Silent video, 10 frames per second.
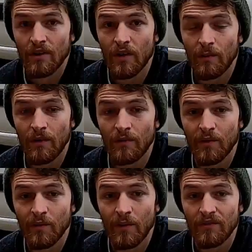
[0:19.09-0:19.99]
Got a bit of a
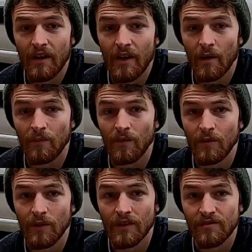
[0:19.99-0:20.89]
good one today. Hopefully
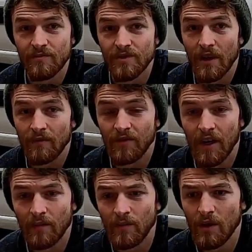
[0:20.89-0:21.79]
we'll get some stuff
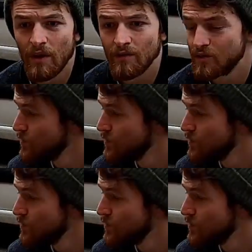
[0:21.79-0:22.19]
done. We don't have